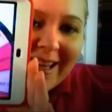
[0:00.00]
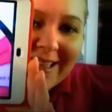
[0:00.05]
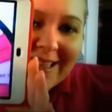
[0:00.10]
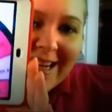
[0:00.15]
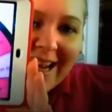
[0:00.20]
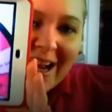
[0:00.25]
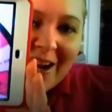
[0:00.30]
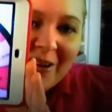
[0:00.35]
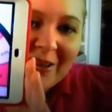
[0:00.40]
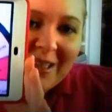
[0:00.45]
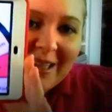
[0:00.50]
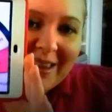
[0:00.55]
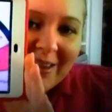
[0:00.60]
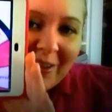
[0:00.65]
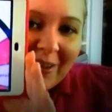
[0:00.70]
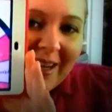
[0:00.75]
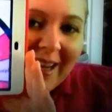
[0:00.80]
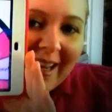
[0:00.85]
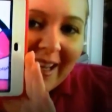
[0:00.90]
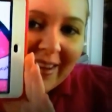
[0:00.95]
that down in
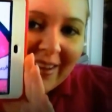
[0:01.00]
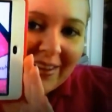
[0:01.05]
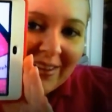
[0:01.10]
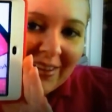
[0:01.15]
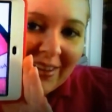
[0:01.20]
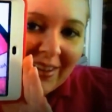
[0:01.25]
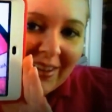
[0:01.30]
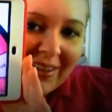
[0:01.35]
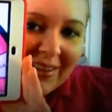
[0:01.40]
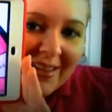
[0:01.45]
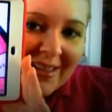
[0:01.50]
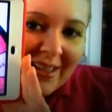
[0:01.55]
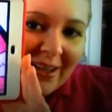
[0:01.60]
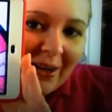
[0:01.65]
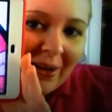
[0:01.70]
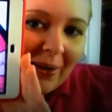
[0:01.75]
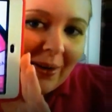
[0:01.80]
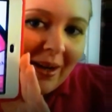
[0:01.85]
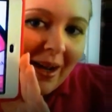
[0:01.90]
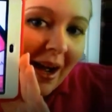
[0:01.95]
their calendar.
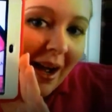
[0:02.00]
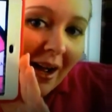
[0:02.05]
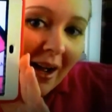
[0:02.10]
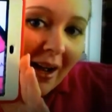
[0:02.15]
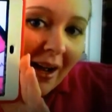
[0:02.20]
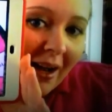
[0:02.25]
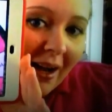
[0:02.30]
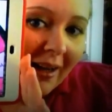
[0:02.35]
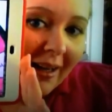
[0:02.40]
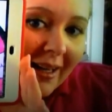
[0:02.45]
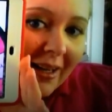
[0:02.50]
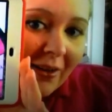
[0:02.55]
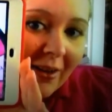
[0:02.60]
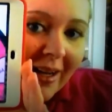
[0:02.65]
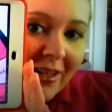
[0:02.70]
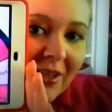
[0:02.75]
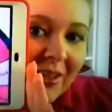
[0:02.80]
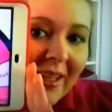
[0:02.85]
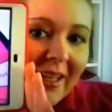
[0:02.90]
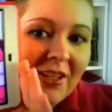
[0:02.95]
So
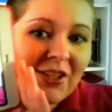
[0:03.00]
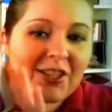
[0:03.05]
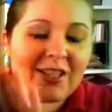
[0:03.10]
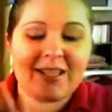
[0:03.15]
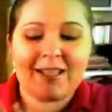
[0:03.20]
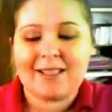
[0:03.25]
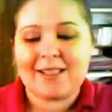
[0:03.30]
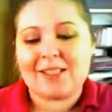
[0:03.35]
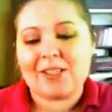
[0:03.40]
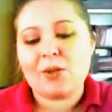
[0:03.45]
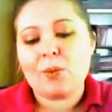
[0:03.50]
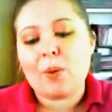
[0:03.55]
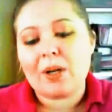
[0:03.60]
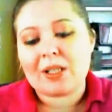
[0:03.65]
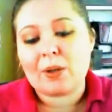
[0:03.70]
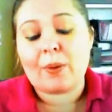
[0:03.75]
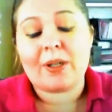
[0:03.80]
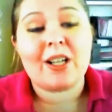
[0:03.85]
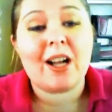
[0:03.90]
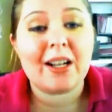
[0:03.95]
congratulations, you
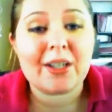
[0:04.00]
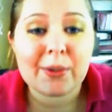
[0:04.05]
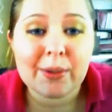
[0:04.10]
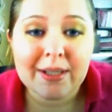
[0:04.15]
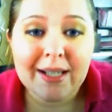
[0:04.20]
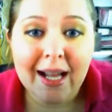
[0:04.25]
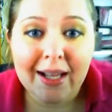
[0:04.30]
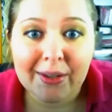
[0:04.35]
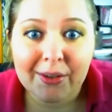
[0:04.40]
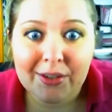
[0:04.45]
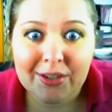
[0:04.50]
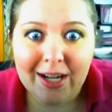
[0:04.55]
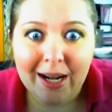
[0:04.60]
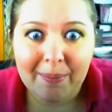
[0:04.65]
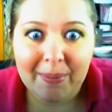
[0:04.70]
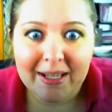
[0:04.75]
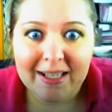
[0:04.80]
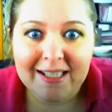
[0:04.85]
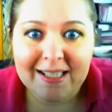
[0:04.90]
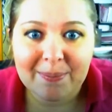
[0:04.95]
won a $100
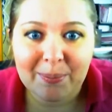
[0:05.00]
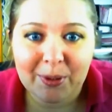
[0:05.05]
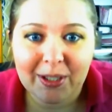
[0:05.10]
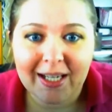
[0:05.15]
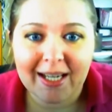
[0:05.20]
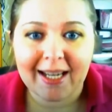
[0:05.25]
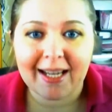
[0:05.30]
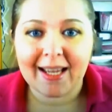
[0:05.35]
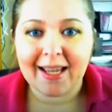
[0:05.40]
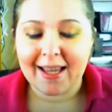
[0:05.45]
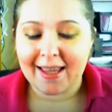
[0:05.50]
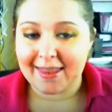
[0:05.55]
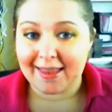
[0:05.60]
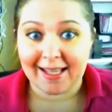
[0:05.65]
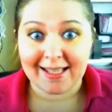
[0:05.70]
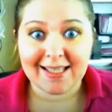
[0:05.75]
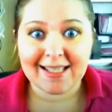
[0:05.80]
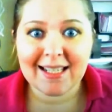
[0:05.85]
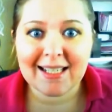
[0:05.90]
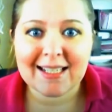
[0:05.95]
shopping spree.
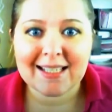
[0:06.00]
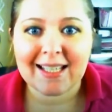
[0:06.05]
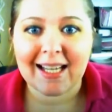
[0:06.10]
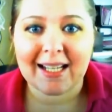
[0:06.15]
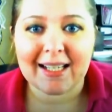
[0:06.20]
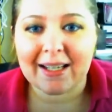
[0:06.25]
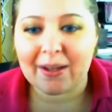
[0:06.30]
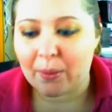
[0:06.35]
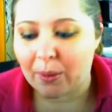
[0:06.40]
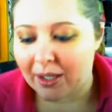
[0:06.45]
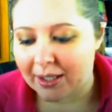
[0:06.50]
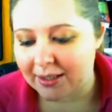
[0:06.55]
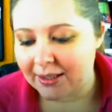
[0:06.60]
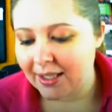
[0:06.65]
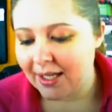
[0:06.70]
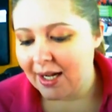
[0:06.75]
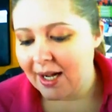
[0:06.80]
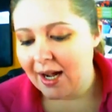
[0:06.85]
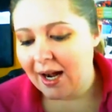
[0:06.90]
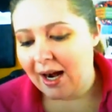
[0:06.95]
That's an exciting
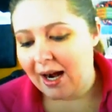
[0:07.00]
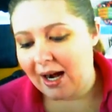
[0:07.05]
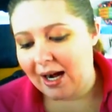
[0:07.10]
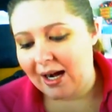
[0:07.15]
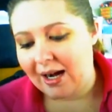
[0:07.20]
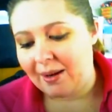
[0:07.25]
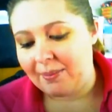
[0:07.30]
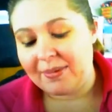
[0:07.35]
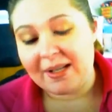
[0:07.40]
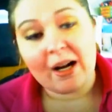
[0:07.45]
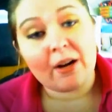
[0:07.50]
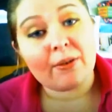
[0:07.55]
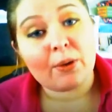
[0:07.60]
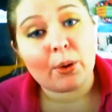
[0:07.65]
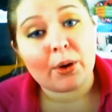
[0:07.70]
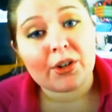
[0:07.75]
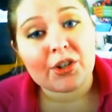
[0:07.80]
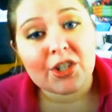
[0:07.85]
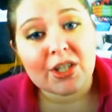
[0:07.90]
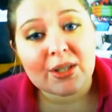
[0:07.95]
one. Now, of
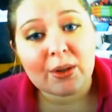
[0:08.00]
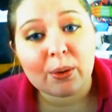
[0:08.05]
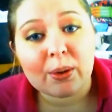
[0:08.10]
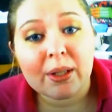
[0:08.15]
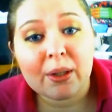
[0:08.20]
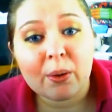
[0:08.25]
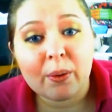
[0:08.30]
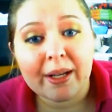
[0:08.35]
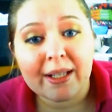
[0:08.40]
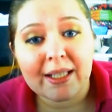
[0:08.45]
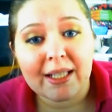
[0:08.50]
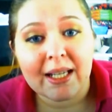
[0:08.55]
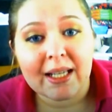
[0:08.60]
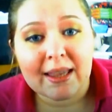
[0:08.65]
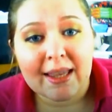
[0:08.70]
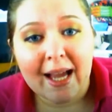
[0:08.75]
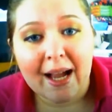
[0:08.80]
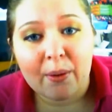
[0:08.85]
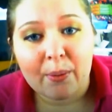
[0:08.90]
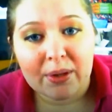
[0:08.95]
course, she's only going to
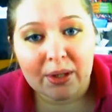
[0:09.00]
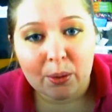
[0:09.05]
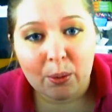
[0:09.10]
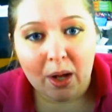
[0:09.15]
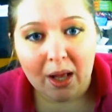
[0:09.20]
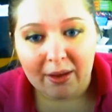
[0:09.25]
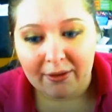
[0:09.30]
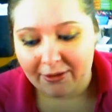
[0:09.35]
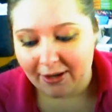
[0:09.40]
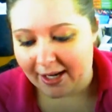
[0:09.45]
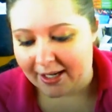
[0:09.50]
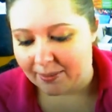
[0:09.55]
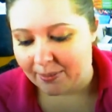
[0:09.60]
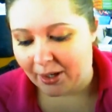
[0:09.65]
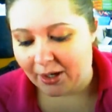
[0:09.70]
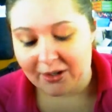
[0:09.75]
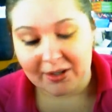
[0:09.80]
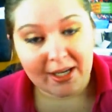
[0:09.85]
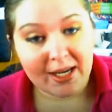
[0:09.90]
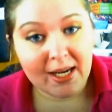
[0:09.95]
get that with a qualifying
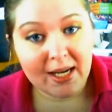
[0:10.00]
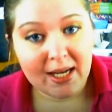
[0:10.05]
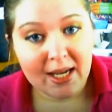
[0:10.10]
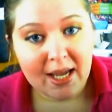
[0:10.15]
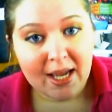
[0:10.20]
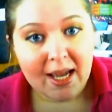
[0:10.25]
party